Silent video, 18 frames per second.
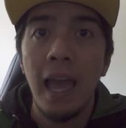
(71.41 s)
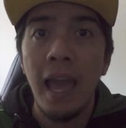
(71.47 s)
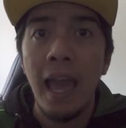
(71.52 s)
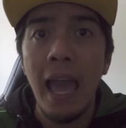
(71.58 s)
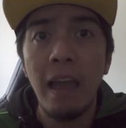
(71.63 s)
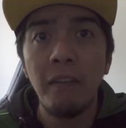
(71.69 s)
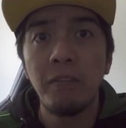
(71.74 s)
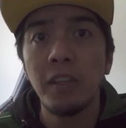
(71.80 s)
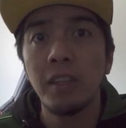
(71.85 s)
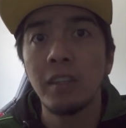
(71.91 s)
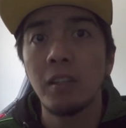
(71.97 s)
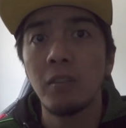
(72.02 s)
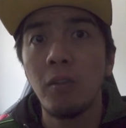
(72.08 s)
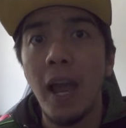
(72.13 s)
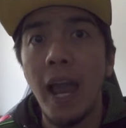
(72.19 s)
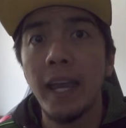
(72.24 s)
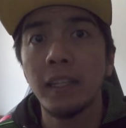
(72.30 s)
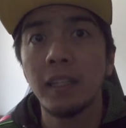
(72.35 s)
Having the
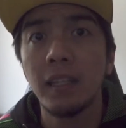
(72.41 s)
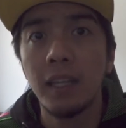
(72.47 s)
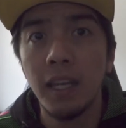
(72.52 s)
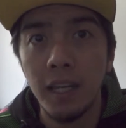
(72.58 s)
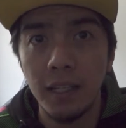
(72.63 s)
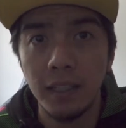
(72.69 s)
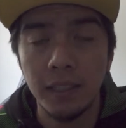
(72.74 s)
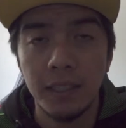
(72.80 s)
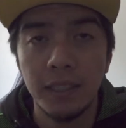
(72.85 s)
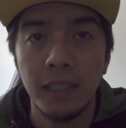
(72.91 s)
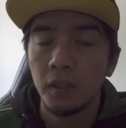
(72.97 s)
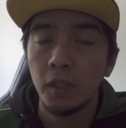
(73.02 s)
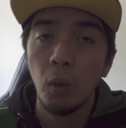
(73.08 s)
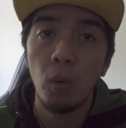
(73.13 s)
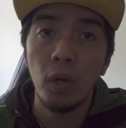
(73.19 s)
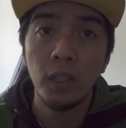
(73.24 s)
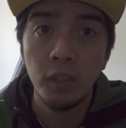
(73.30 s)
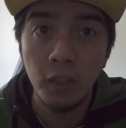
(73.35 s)
right gears.
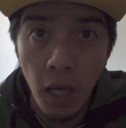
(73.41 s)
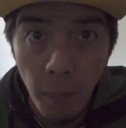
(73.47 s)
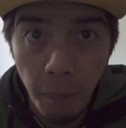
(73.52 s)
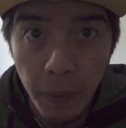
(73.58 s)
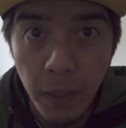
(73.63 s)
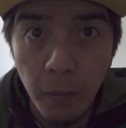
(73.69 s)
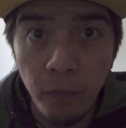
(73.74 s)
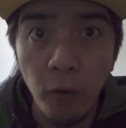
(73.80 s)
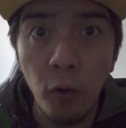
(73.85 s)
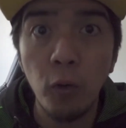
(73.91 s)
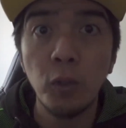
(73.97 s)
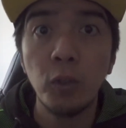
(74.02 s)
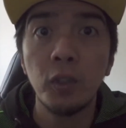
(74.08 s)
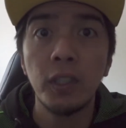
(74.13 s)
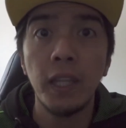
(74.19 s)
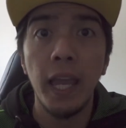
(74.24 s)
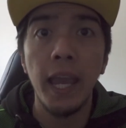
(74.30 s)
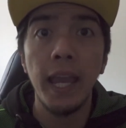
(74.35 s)
So our topic for
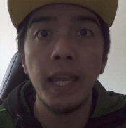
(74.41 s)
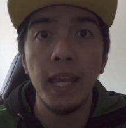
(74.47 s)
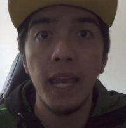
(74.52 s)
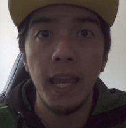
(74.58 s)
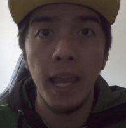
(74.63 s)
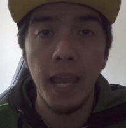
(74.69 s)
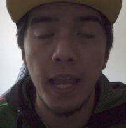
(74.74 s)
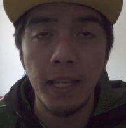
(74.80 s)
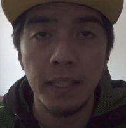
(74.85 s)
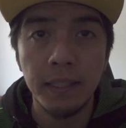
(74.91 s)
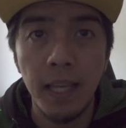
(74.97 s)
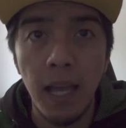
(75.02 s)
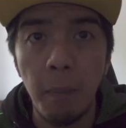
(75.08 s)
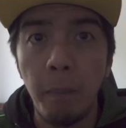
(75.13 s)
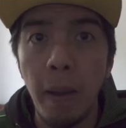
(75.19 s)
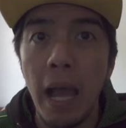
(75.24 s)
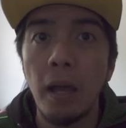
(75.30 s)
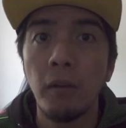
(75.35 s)
today is
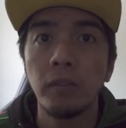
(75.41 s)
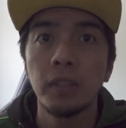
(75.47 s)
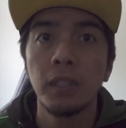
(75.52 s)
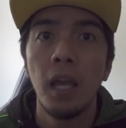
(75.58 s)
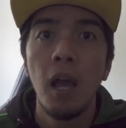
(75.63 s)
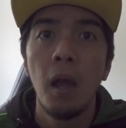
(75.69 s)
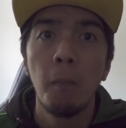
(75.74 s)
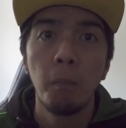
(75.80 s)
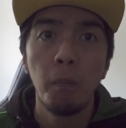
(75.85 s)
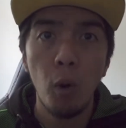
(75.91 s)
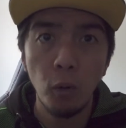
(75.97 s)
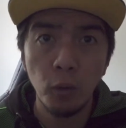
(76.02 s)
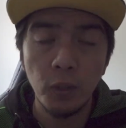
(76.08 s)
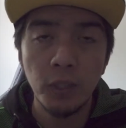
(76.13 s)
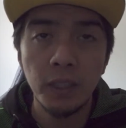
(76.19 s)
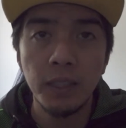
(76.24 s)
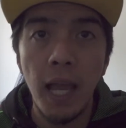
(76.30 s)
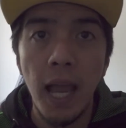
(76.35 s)
about
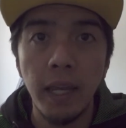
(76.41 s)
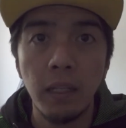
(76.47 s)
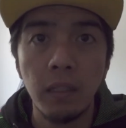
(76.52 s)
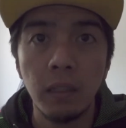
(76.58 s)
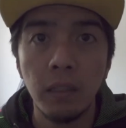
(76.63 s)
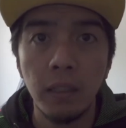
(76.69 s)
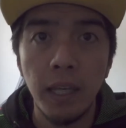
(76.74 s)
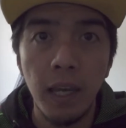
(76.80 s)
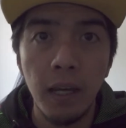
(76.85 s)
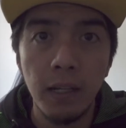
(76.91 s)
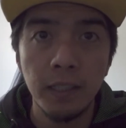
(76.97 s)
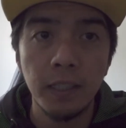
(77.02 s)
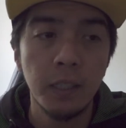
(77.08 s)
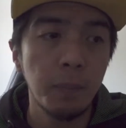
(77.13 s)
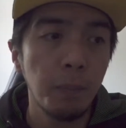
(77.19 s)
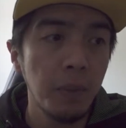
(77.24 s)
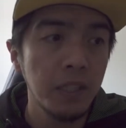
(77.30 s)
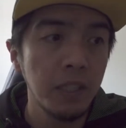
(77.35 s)
motorcycle gears,
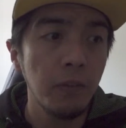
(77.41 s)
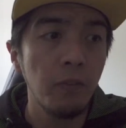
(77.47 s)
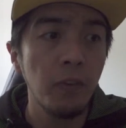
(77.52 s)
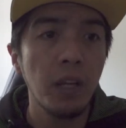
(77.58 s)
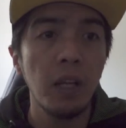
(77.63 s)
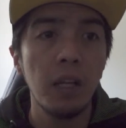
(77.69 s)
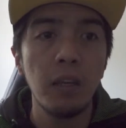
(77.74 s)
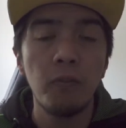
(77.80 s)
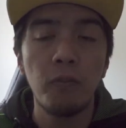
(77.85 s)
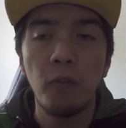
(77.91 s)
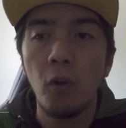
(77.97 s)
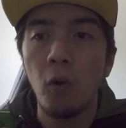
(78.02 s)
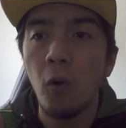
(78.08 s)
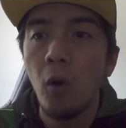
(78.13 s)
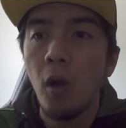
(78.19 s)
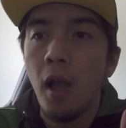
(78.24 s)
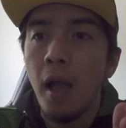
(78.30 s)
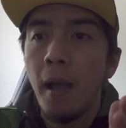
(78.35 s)
specifically
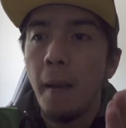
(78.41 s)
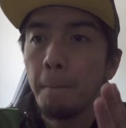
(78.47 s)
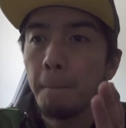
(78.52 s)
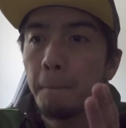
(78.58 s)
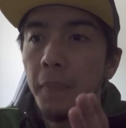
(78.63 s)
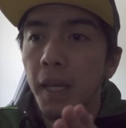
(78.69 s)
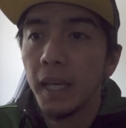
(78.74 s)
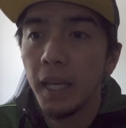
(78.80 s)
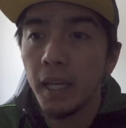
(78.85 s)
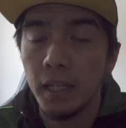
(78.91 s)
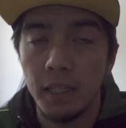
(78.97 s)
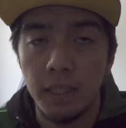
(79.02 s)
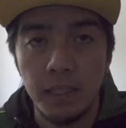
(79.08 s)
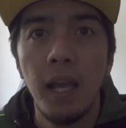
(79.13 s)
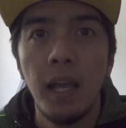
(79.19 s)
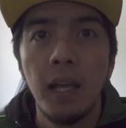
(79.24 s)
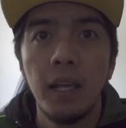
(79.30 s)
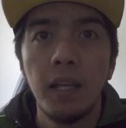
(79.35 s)
for
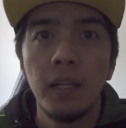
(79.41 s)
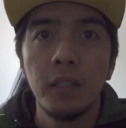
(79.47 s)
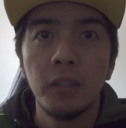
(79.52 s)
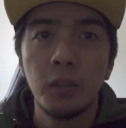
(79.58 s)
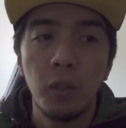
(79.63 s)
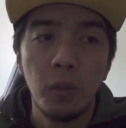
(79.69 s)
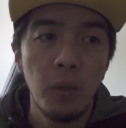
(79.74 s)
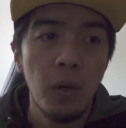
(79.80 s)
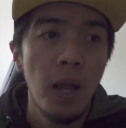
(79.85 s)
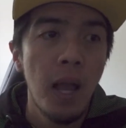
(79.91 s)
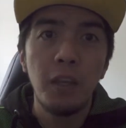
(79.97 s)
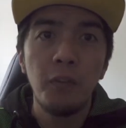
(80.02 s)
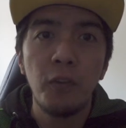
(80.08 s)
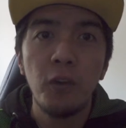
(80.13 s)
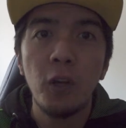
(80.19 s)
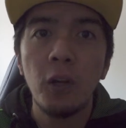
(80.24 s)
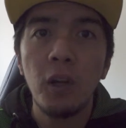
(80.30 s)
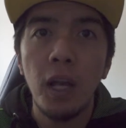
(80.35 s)
beginners. So
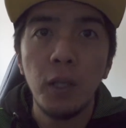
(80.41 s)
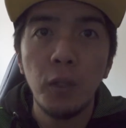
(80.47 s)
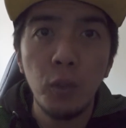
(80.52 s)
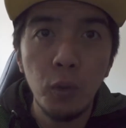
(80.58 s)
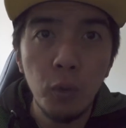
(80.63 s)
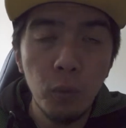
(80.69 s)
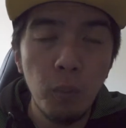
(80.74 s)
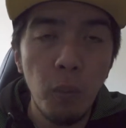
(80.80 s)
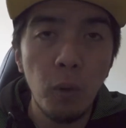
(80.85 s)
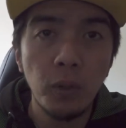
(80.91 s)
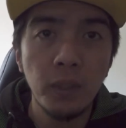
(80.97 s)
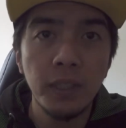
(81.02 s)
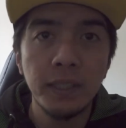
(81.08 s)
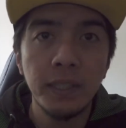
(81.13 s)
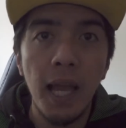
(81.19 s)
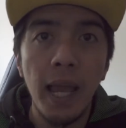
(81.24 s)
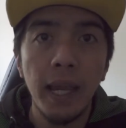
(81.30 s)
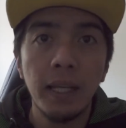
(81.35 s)
if you're a new
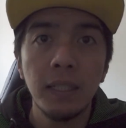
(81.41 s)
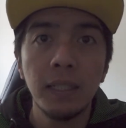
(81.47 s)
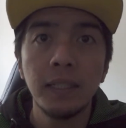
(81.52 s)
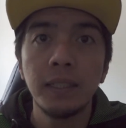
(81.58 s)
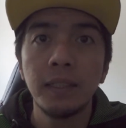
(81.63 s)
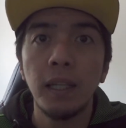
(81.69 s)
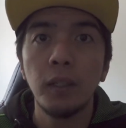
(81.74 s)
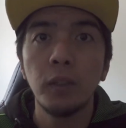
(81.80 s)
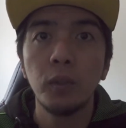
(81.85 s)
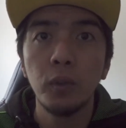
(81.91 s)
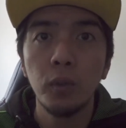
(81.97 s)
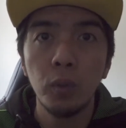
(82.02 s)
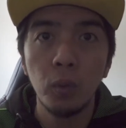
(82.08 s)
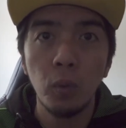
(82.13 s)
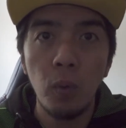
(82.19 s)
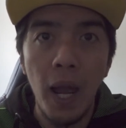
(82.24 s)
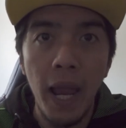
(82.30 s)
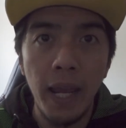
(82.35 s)
motorcyclist, a
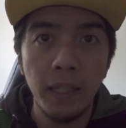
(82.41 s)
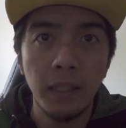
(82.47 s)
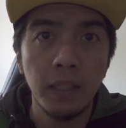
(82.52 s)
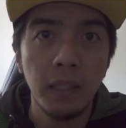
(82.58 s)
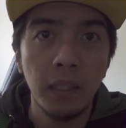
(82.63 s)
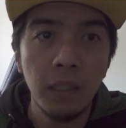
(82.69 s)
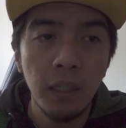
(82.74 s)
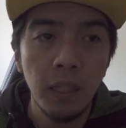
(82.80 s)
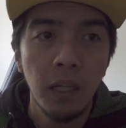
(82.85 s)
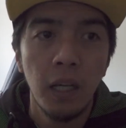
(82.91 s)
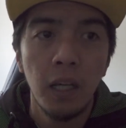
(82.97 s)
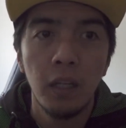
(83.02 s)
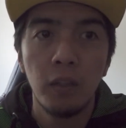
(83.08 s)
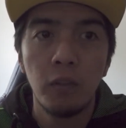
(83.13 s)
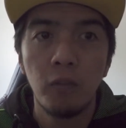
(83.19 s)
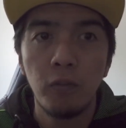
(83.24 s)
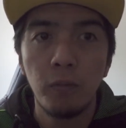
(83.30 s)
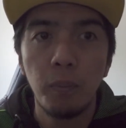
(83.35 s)
new rider,
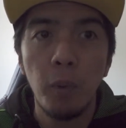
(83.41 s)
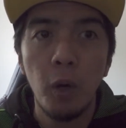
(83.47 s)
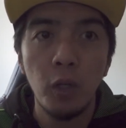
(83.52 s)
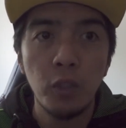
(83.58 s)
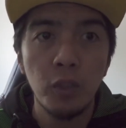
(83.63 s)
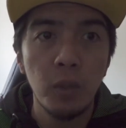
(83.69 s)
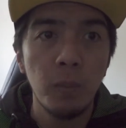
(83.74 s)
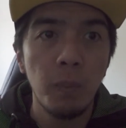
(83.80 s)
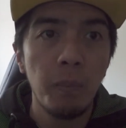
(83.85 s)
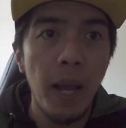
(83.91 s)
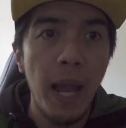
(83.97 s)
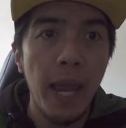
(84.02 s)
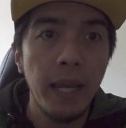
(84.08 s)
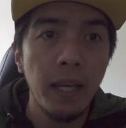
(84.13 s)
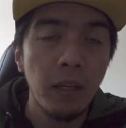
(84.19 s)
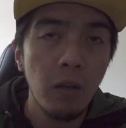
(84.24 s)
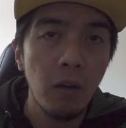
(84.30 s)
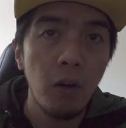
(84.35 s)
you've bought your
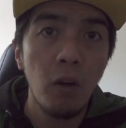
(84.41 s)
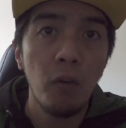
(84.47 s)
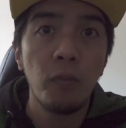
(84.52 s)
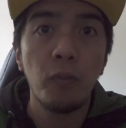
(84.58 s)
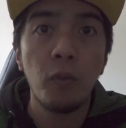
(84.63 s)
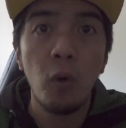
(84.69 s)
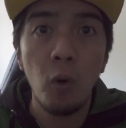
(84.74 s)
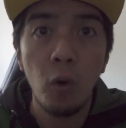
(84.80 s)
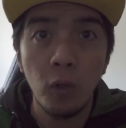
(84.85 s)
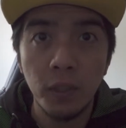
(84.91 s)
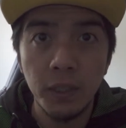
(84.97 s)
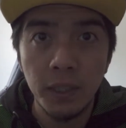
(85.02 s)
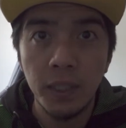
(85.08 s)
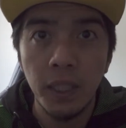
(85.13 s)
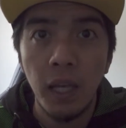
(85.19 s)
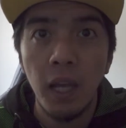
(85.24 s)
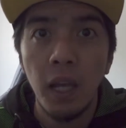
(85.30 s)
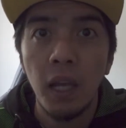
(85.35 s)
bike, of
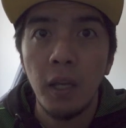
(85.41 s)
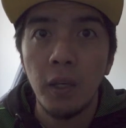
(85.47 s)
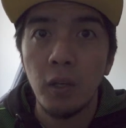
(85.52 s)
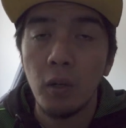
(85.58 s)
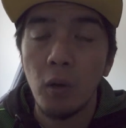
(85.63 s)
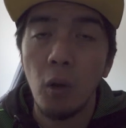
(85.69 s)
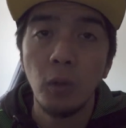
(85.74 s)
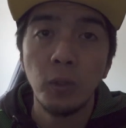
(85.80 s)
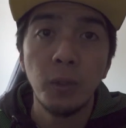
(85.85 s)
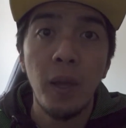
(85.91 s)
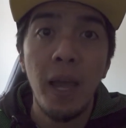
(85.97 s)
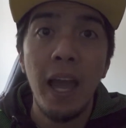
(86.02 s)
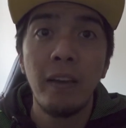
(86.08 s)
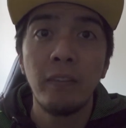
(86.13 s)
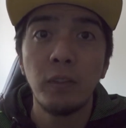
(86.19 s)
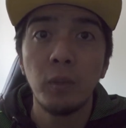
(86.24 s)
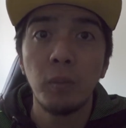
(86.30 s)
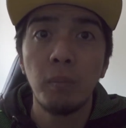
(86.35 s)
course, you'll also
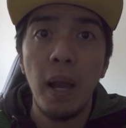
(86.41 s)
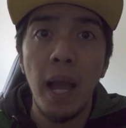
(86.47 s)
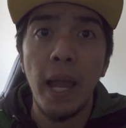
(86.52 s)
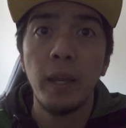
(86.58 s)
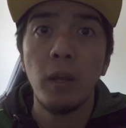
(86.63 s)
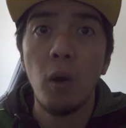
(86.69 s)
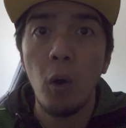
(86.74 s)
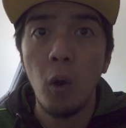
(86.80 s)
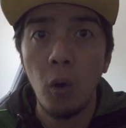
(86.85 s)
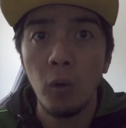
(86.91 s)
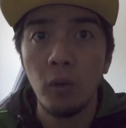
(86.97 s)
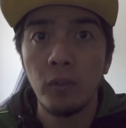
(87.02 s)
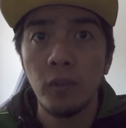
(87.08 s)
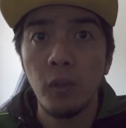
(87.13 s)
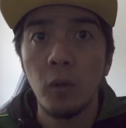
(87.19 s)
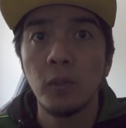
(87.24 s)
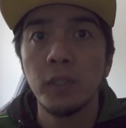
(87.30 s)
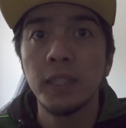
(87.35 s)
have to buy all
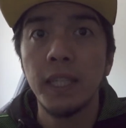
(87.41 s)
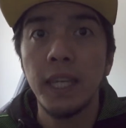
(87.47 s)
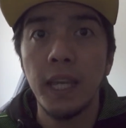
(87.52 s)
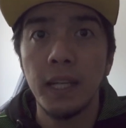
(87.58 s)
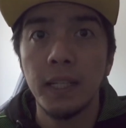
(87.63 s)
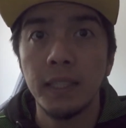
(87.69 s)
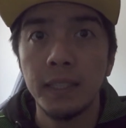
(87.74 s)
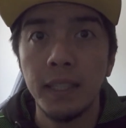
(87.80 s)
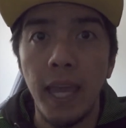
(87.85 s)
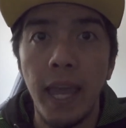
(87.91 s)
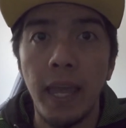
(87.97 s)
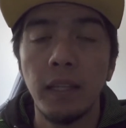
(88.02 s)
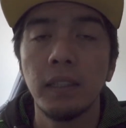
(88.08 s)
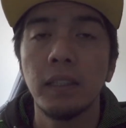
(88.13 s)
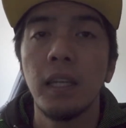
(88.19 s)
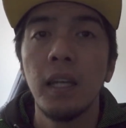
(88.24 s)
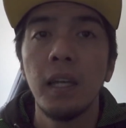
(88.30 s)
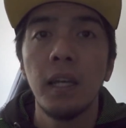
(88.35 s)
those gears. And